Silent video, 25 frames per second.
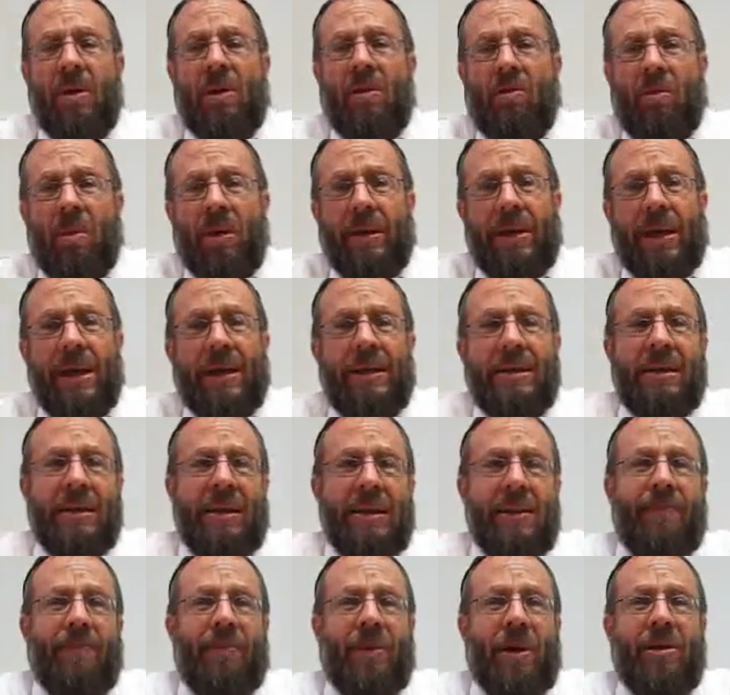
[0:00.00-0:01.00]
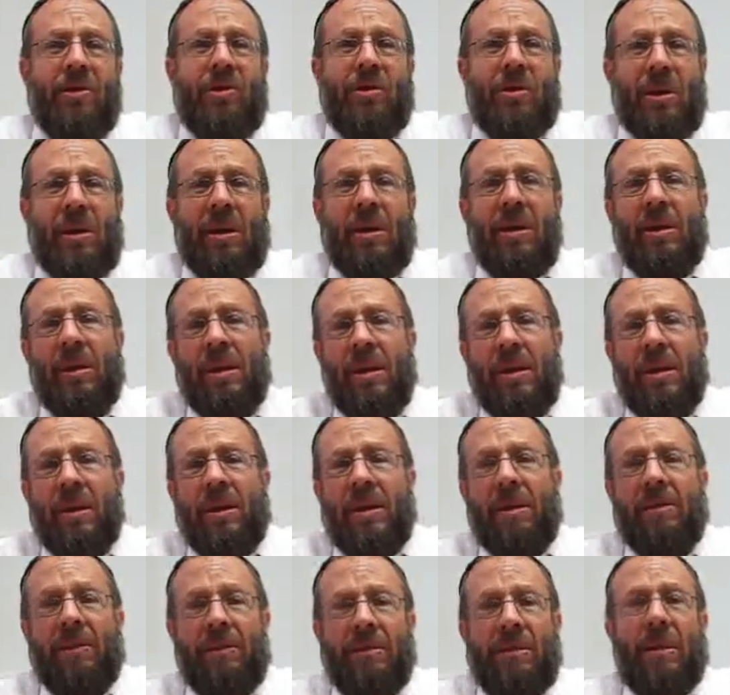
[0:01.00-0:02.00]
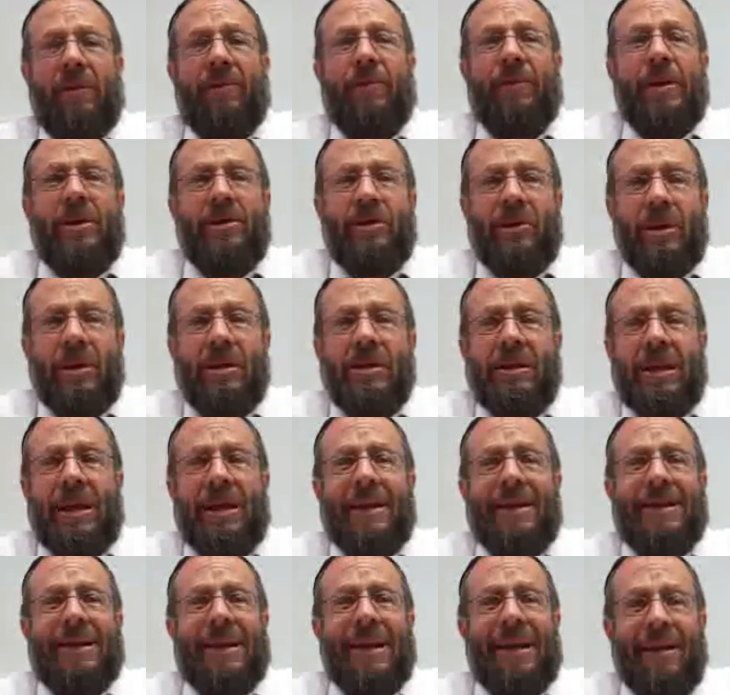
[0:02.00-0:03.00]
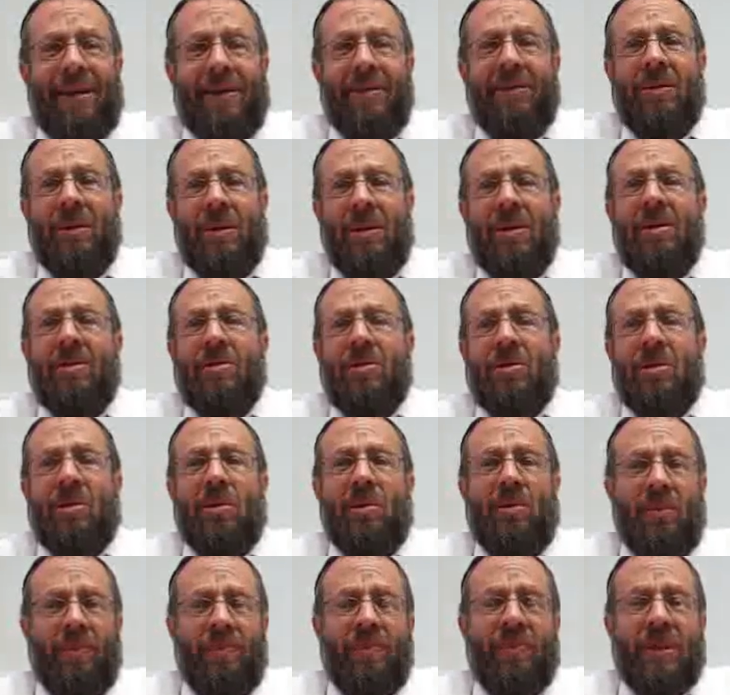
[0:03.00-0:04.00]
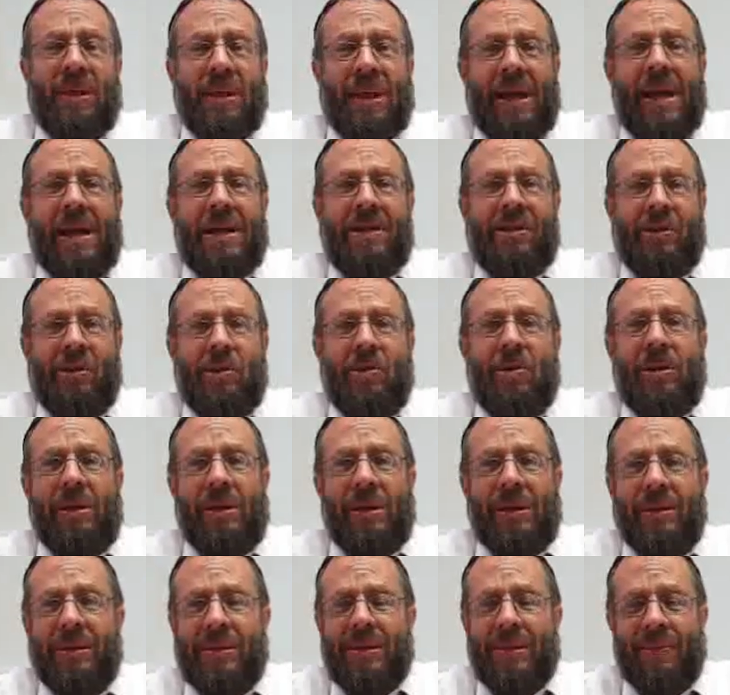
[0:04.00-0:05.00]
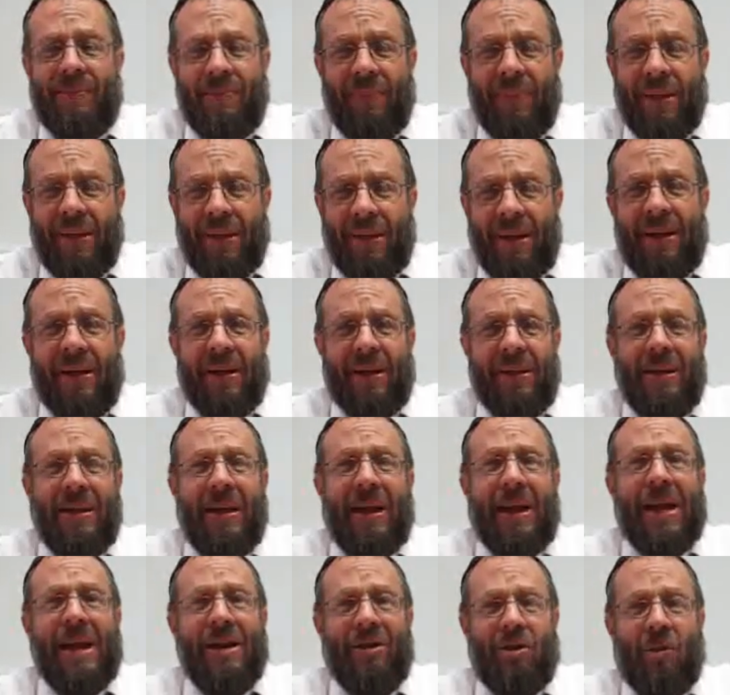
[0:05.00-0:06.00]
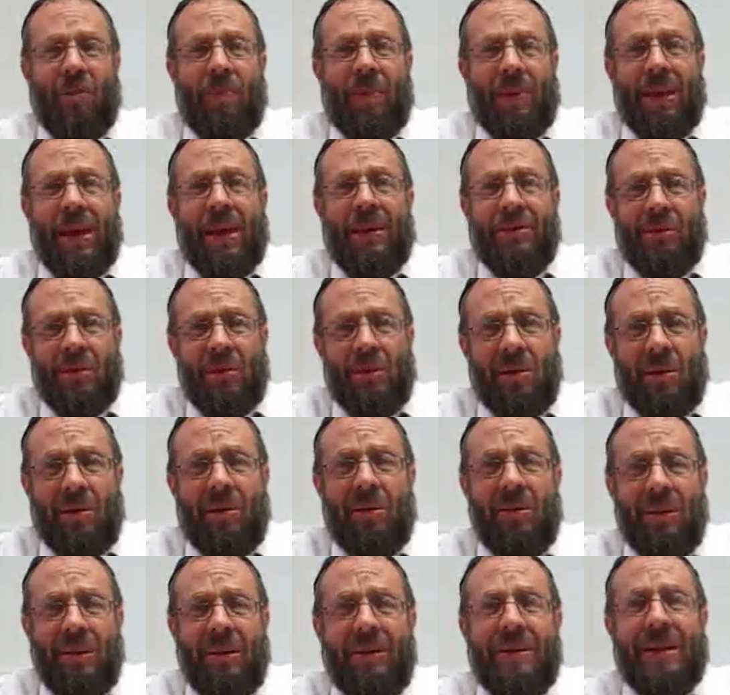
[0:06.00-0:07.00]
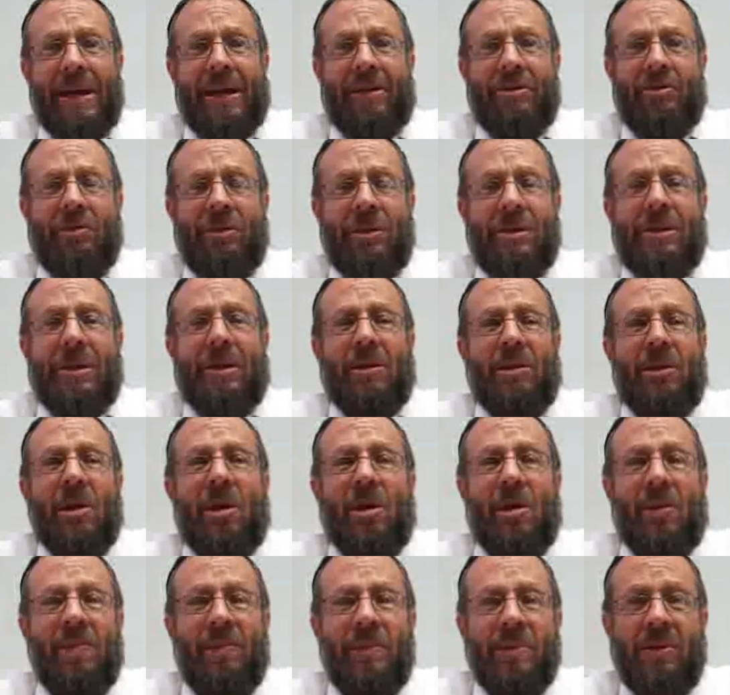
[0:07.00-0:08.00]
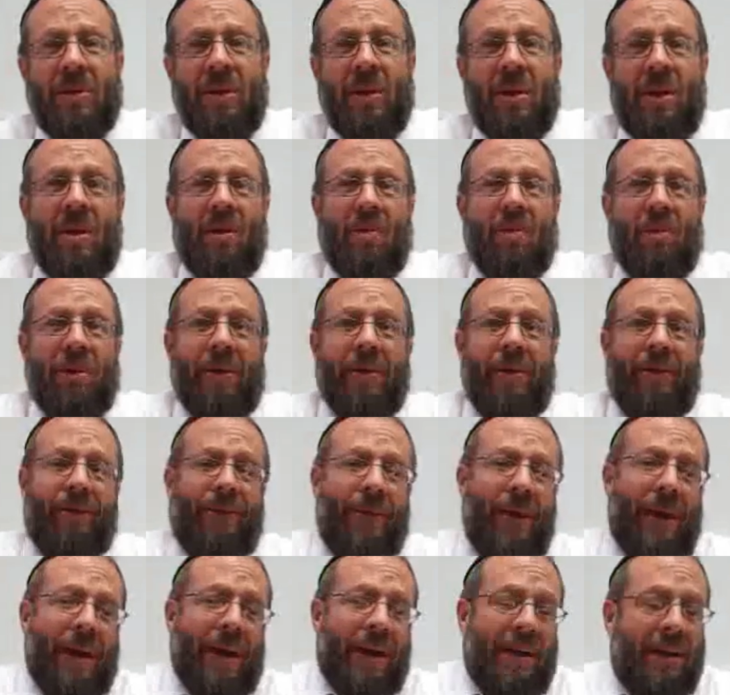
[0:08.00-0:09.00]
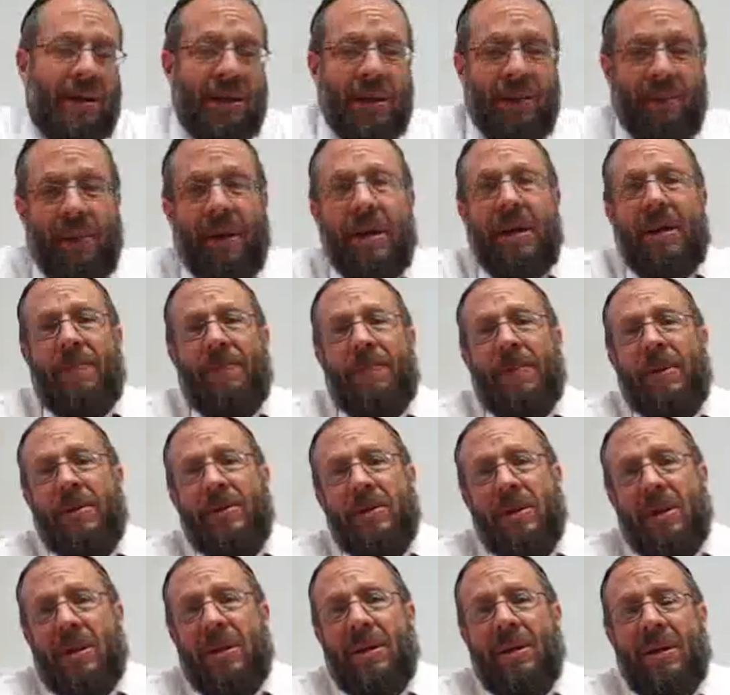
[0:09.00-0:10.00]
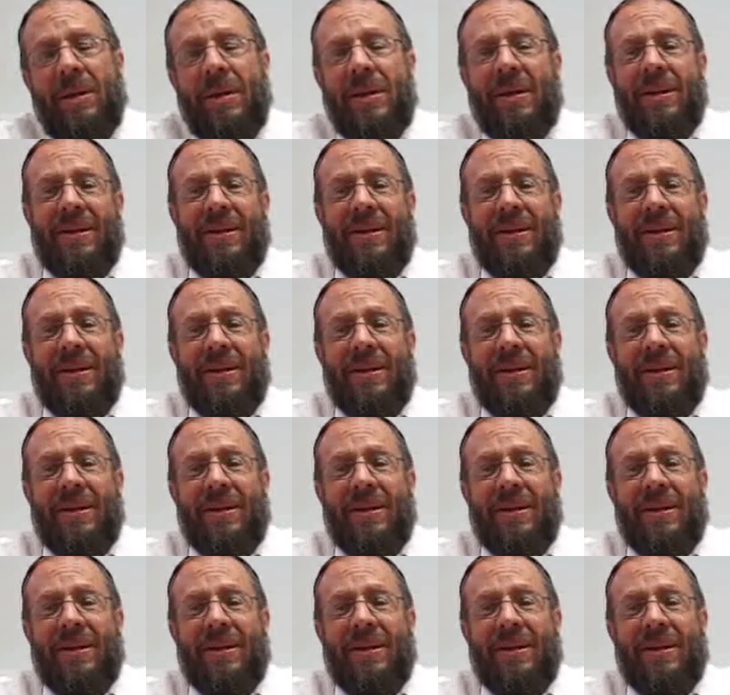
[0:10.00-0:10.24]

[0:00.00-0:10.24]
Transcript: One gets the impression that it was sat down to cast Judaism in anthropological, naturalistic terms, when in fact, in my opinion,